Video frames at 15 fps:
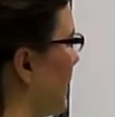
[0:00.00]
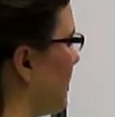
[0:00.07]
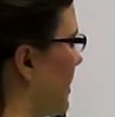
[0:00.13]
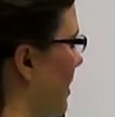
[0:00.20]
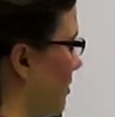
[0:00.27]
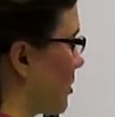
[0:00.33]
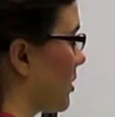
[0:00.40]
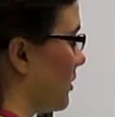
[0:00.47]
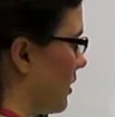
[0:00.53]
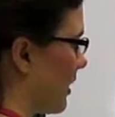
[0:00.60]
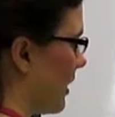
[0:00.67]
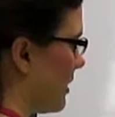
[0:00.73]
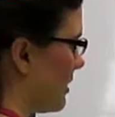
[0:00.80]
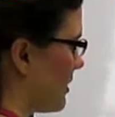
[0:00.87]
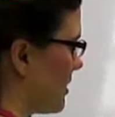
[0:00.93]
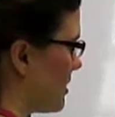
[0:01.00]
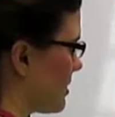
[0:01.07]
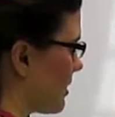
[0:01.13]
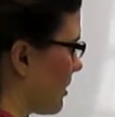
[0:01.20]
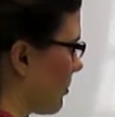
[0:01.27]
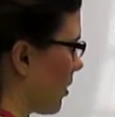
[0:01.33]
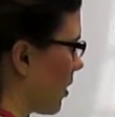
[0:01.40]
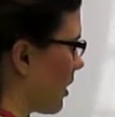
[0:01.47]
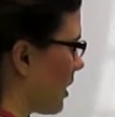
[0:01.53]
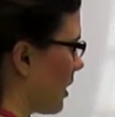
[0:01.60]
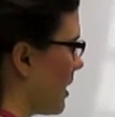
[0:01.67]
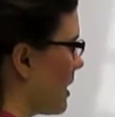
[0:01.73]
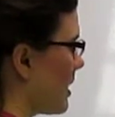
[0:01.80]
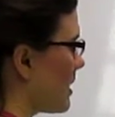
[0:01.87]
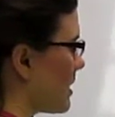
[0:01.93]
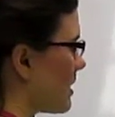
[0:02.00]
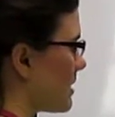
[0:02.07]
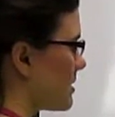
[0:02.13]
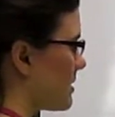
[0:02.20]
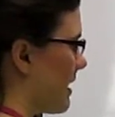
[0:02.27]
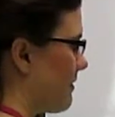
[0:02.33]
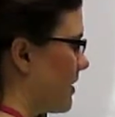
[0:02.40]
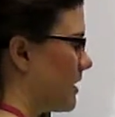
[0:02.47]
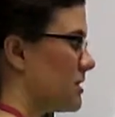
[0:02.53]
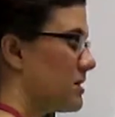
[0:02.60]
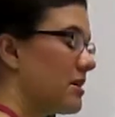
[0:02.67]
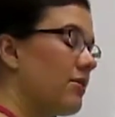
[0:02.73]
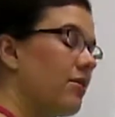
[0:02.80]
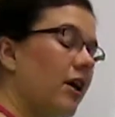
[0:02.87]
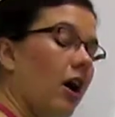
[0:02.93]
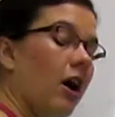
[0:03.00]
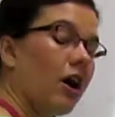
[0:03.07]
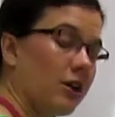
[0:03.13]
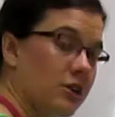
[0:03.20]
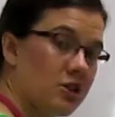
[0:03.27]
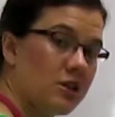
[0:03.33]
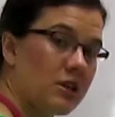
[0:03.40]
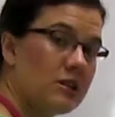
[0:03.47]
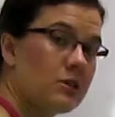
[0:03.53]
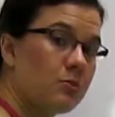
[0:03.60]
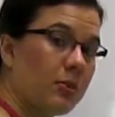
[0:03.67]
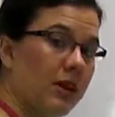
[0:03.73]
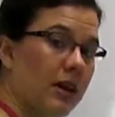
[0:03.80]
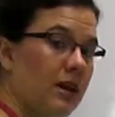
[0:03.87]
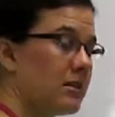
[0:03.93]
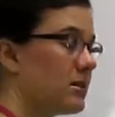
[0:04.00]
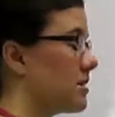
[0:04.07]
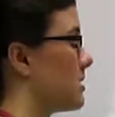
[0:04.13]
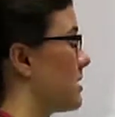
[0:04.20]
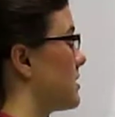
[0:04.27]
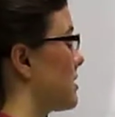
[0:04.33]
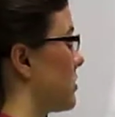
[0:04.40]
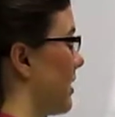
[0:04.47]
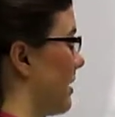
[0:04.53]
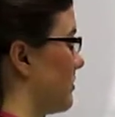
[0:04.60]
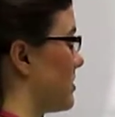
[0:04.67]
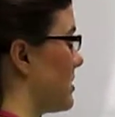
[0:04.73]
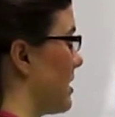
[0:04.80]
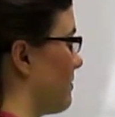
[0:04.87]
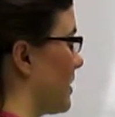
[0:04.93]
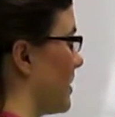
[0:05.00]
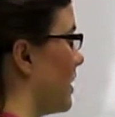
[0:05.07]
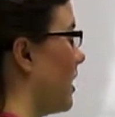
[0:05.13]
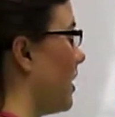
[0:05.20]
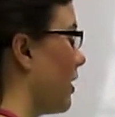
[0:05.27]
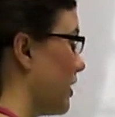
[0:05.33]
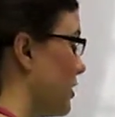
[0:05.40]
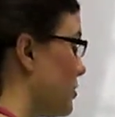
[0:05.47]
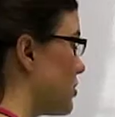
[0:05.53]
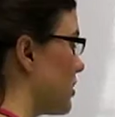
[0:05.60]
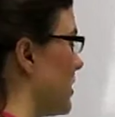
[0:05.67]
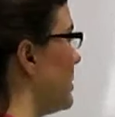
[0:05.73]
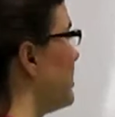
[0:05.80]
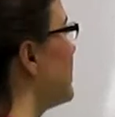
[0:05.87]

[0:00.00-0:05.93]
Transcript: now I'm going to look at this number. 7 is in the hundreds place, so I have 700.